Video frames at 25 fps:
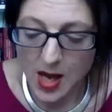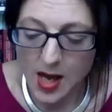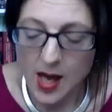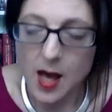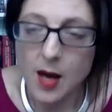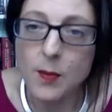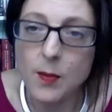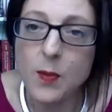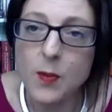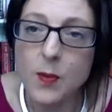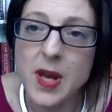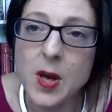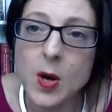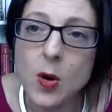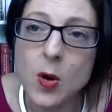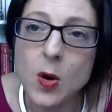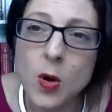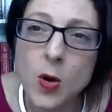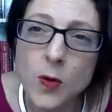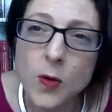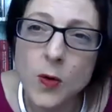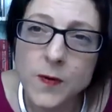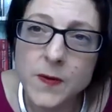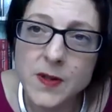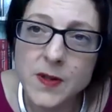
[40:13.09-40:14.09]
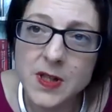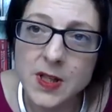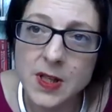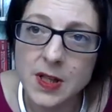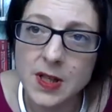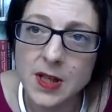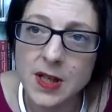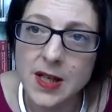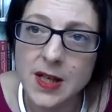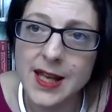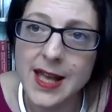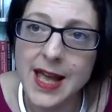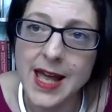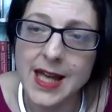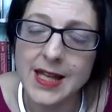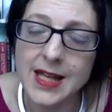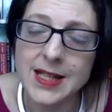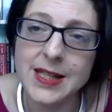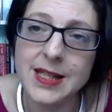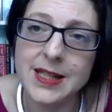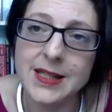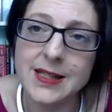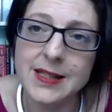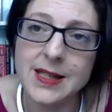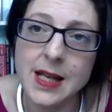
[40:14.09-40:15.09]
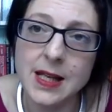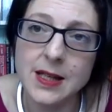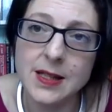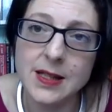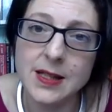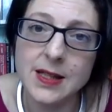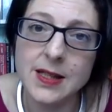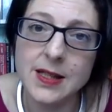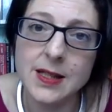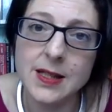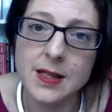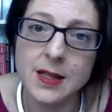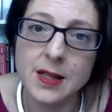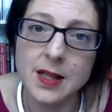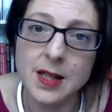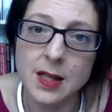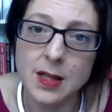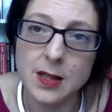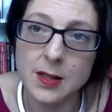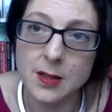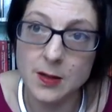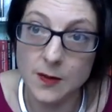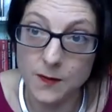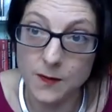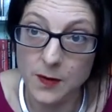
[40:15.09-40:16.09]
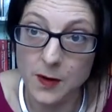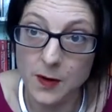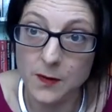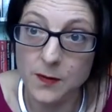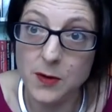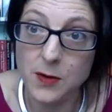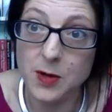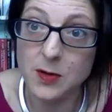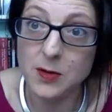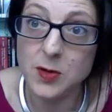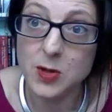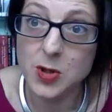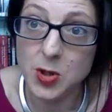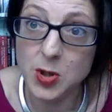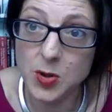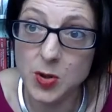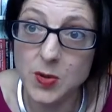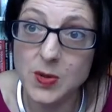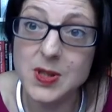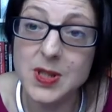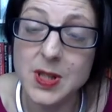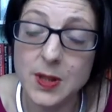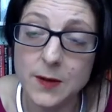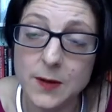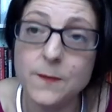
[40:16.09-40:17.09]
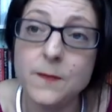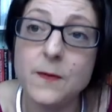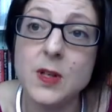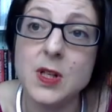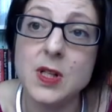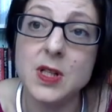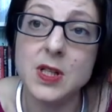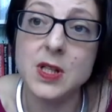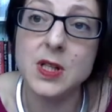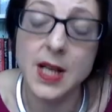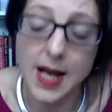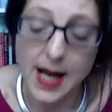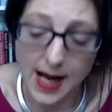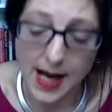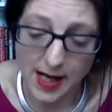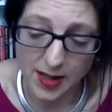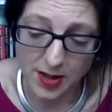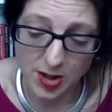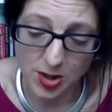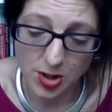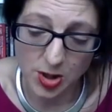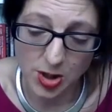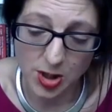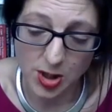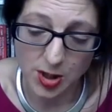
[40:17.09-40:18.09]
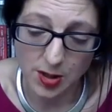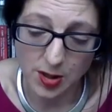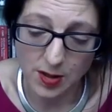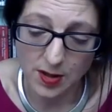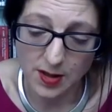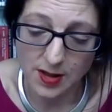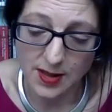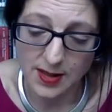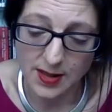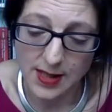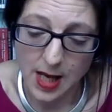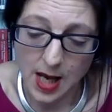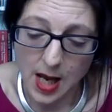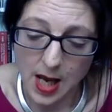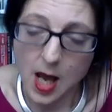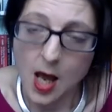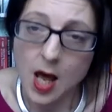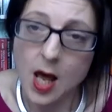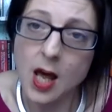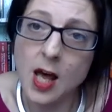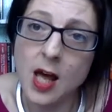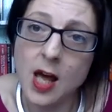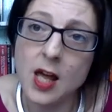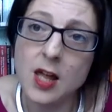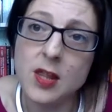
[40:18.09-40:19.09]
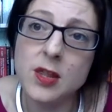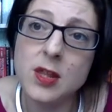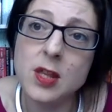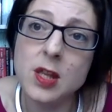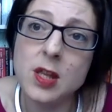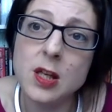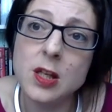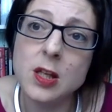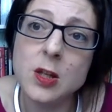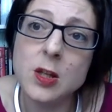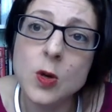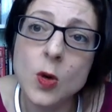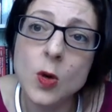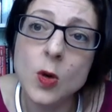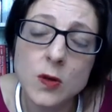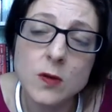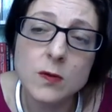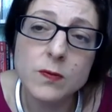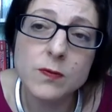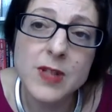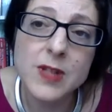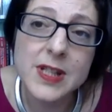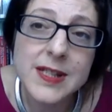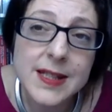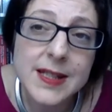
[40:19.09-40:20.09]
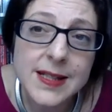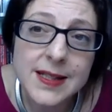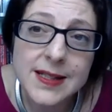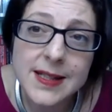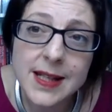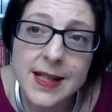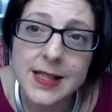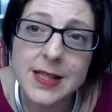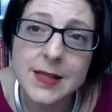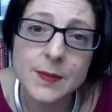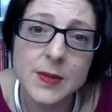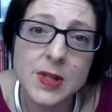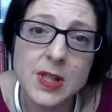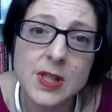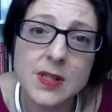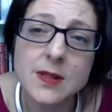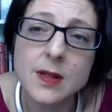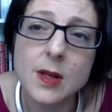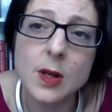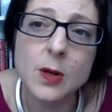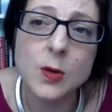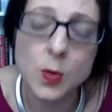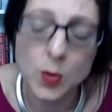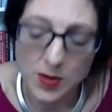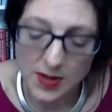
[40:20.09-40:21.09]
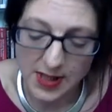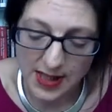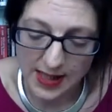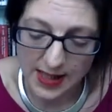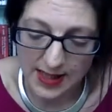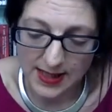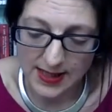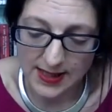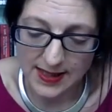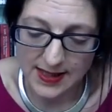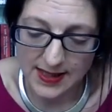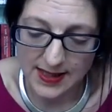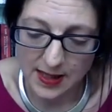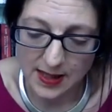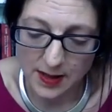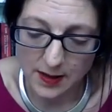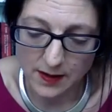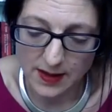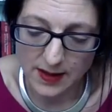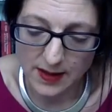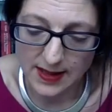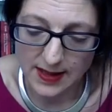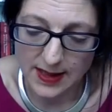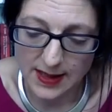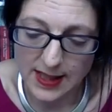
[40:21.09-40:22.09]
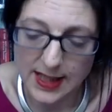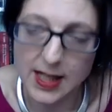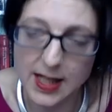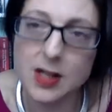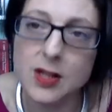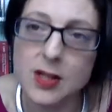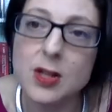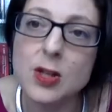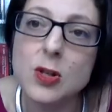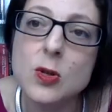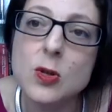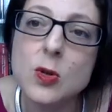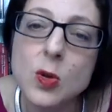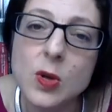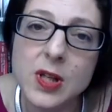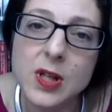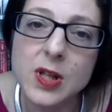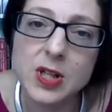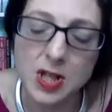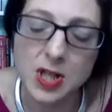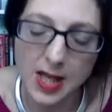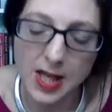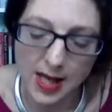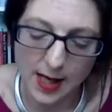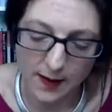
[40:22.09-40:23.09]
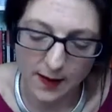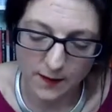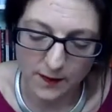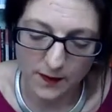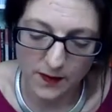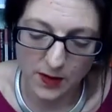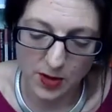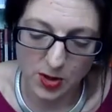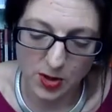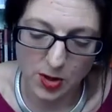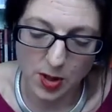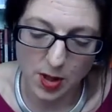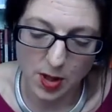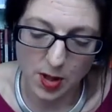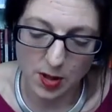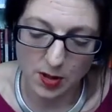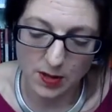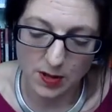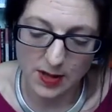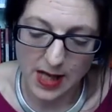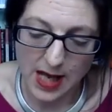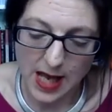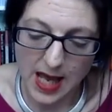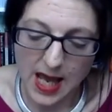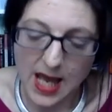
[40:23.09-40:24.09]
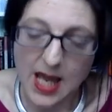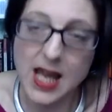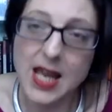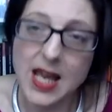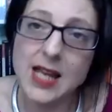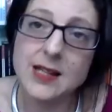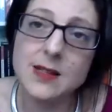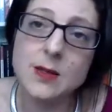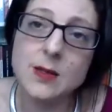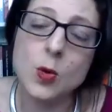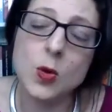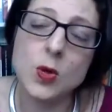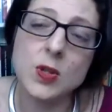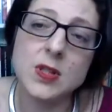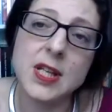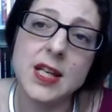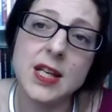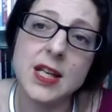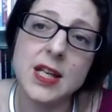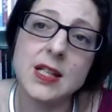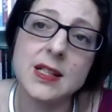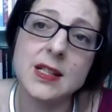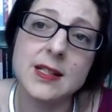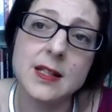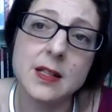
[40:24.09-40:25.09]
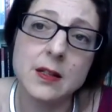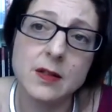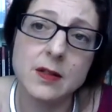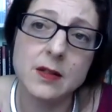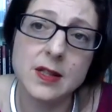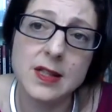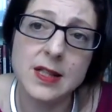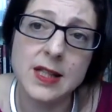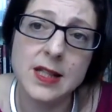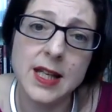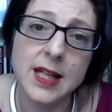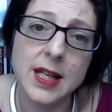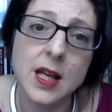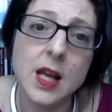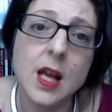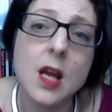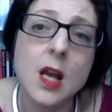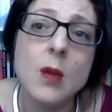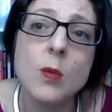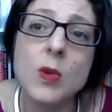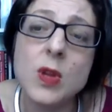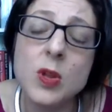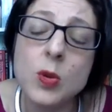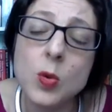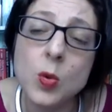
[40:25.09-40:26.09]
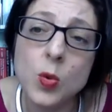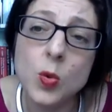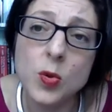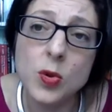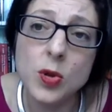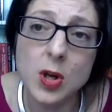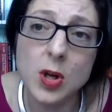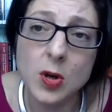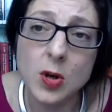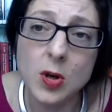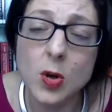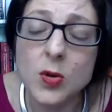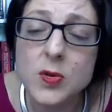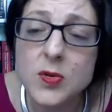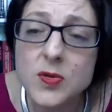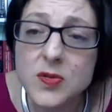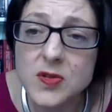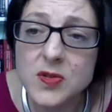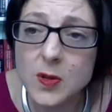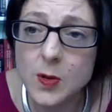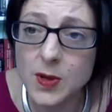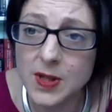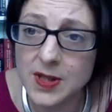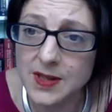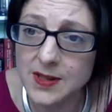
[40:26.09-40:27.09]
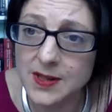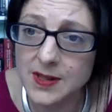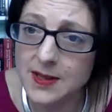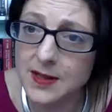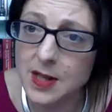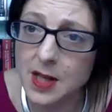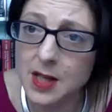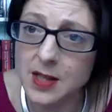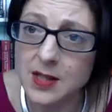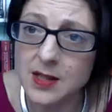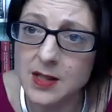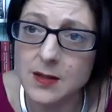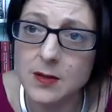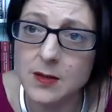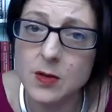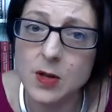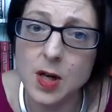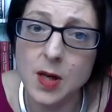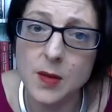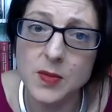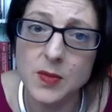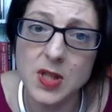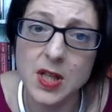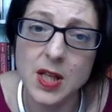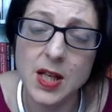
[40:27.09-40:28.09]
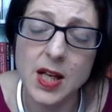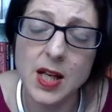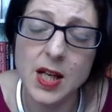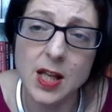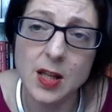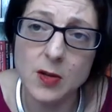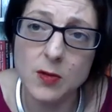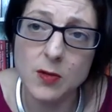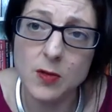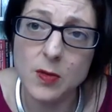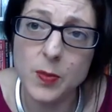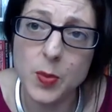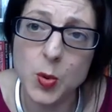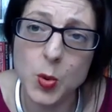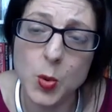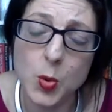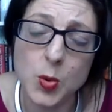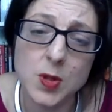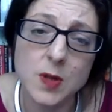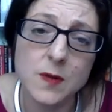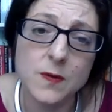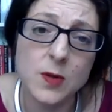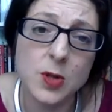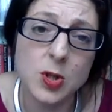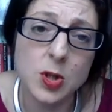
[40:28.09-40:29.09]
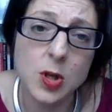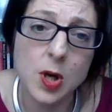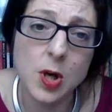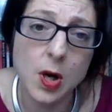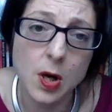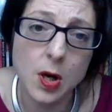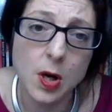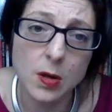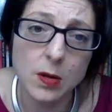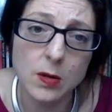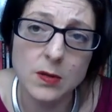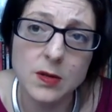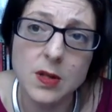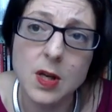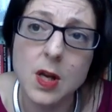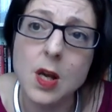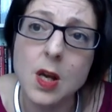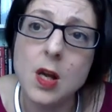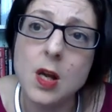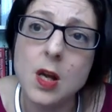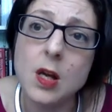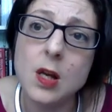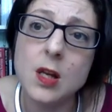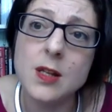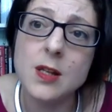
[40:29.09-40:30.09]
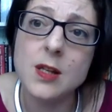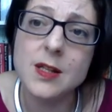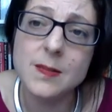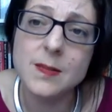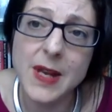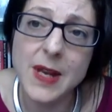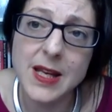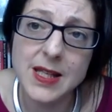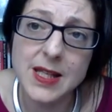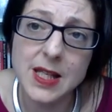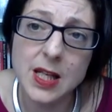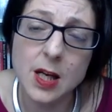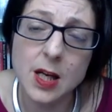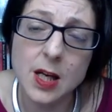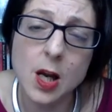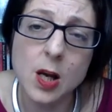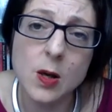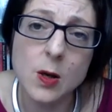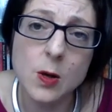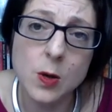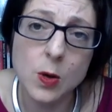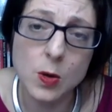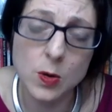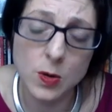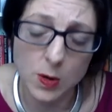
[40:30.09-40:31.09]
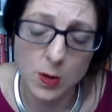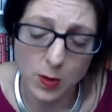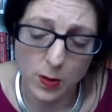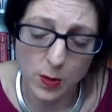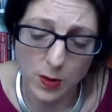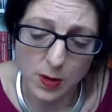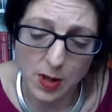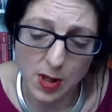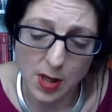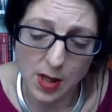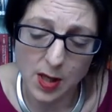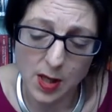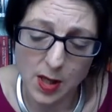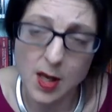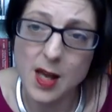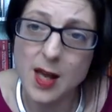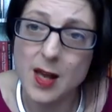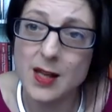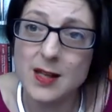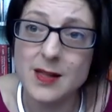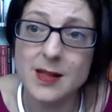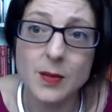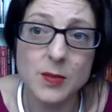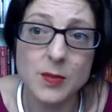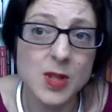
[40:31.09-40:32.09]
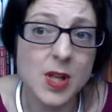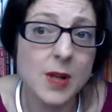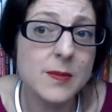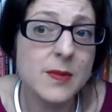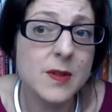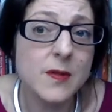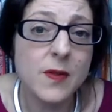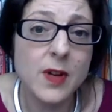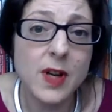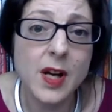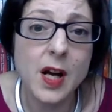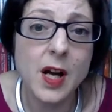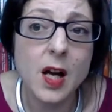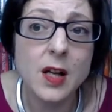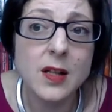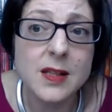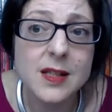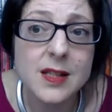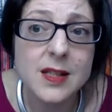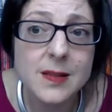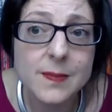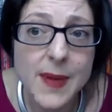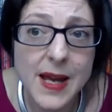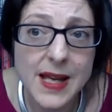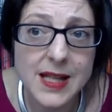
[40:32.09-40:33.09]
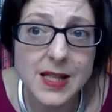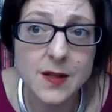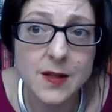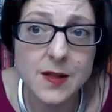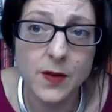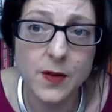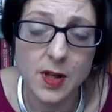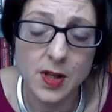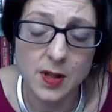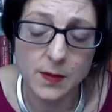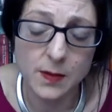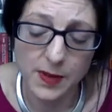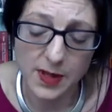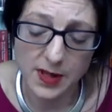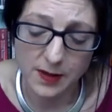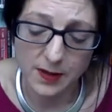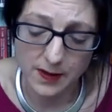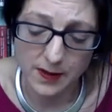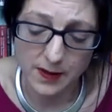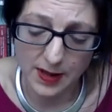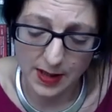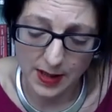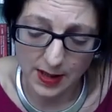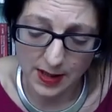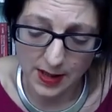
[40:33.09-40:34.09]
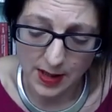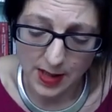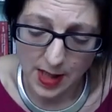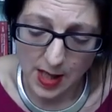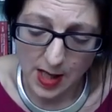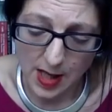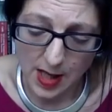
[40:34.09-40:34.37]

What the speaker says: And we often get the sense that of those two different attitudes, that yacht risk assessments are not taken seriously and the knowledge they have of the child is not taken seriously, with all the consequences that are described in the report of a child spending a lot longer, sometimes a very unspecified period